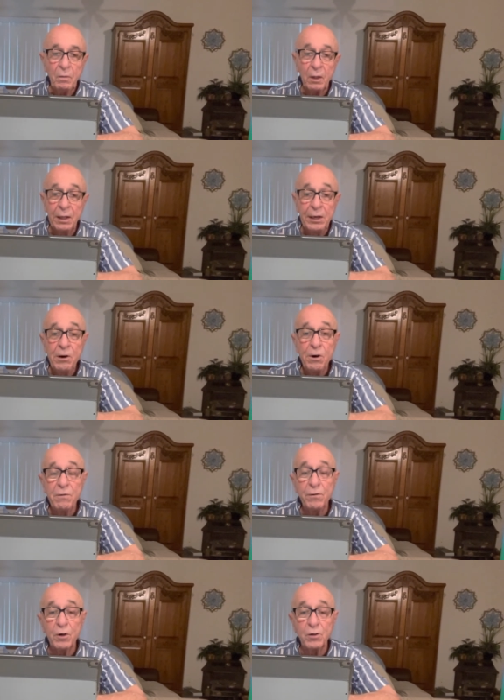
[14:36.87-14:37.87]
And here in
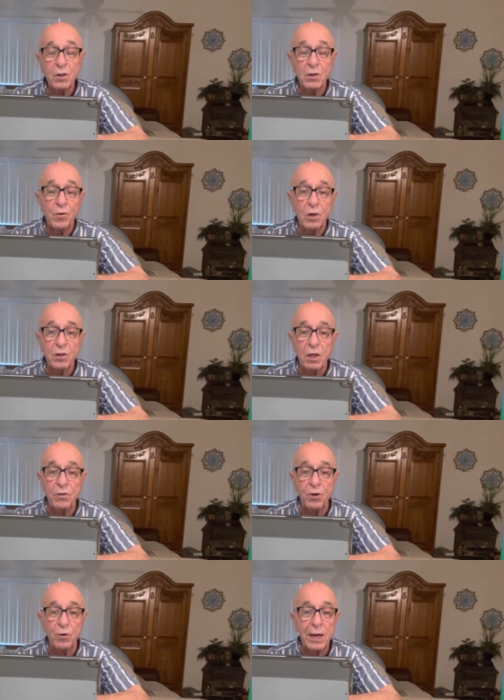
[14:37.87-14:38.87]
verses 14
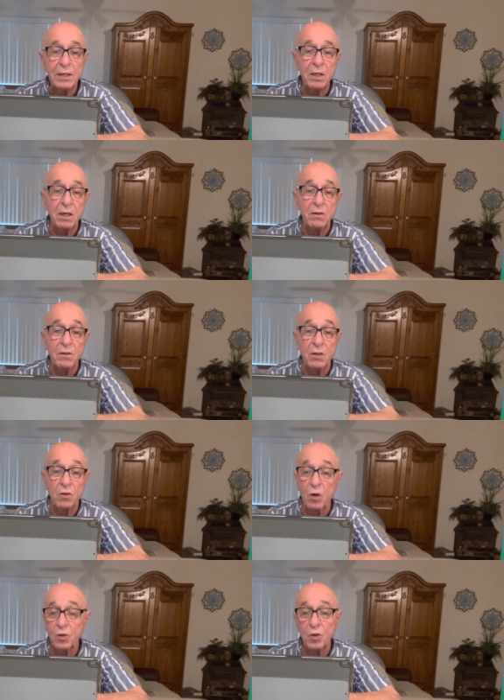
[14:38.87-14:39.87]
through 18, it says,
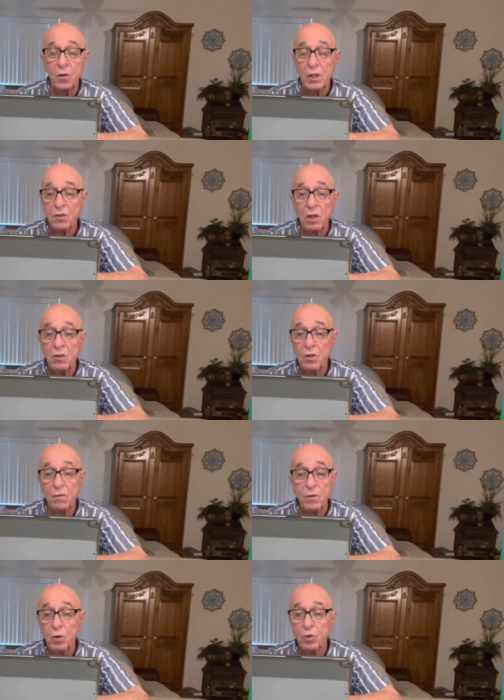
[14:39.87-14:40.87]
Also the sons
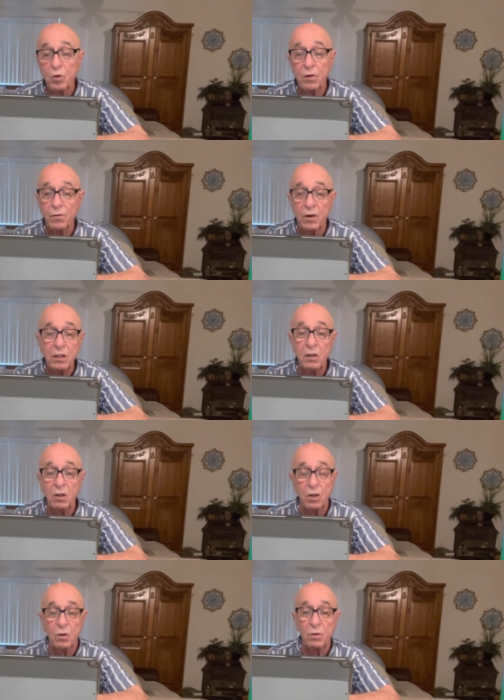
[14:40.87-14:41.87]
of those who
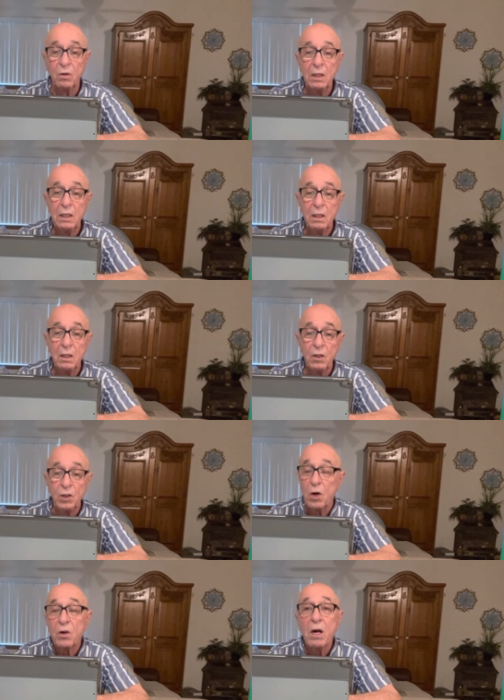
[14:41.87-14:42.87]
afflicted you
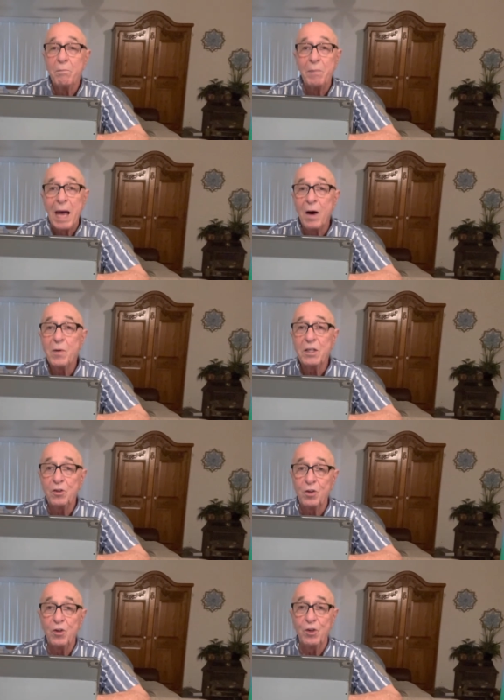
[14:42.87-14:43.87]
shall come bowing
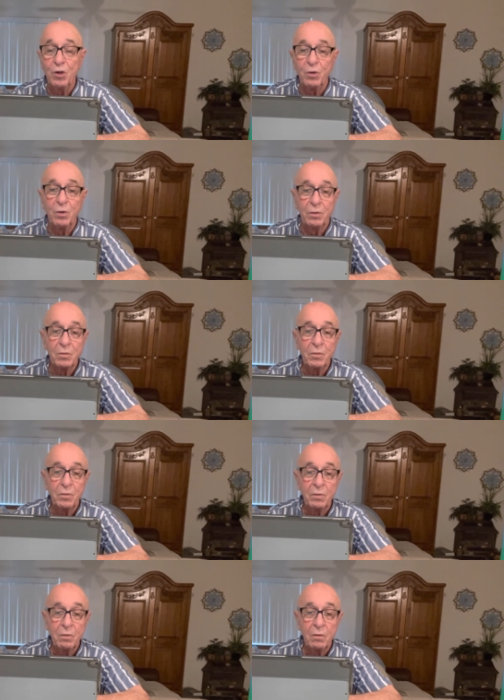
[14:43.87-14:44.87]
to you,
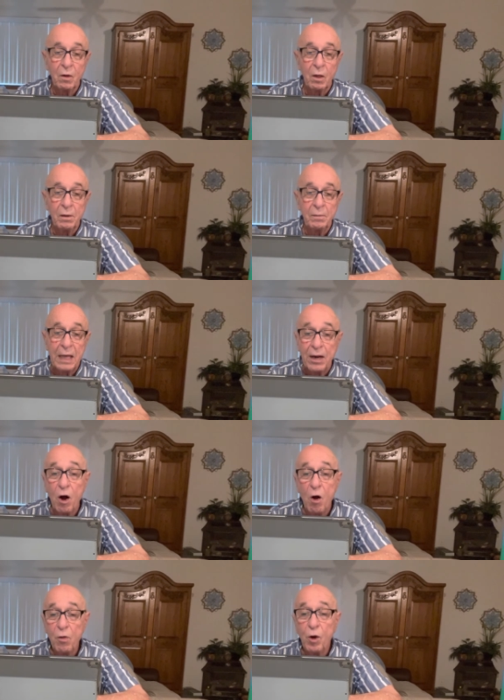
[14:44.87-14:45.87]
and
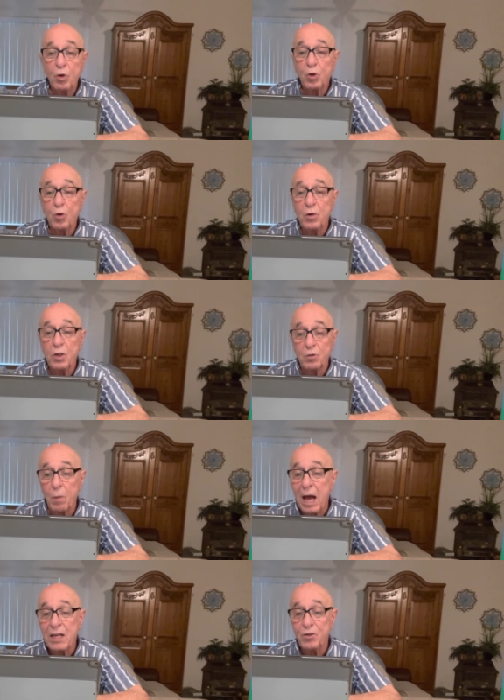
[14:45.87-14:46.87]
all those who
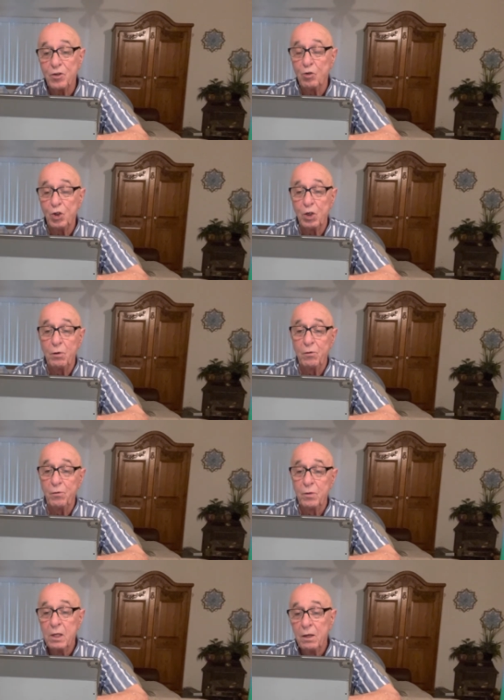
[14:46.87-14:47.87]
despised you shall
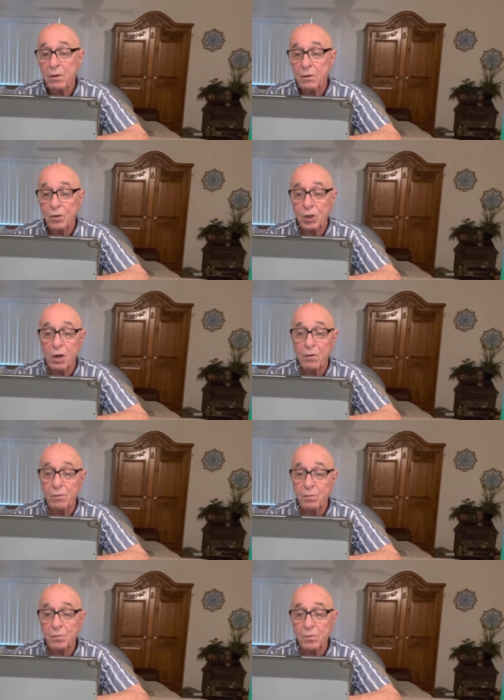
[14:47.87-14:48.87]
shall
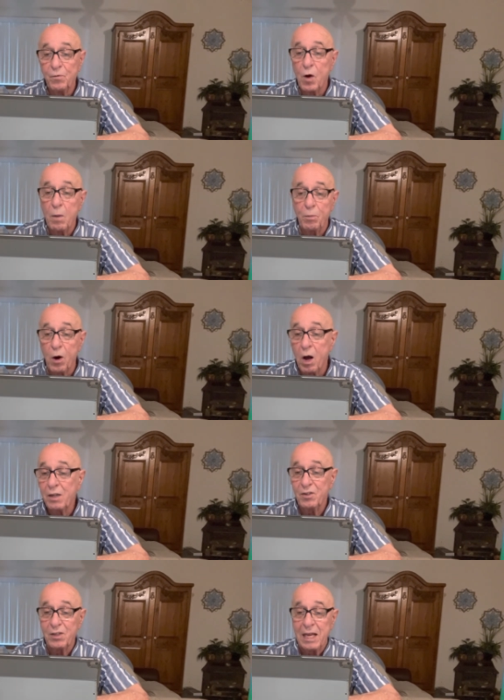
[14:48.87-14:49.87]
fall
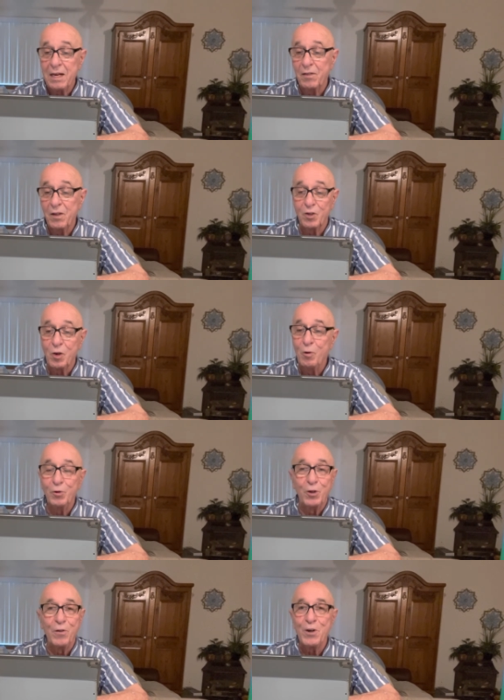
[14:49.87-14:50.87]
prostrate at the
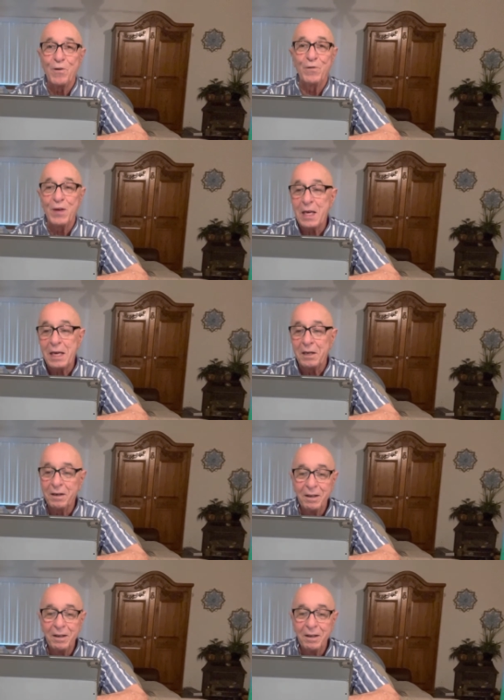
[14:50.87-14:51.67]
soles of your feet.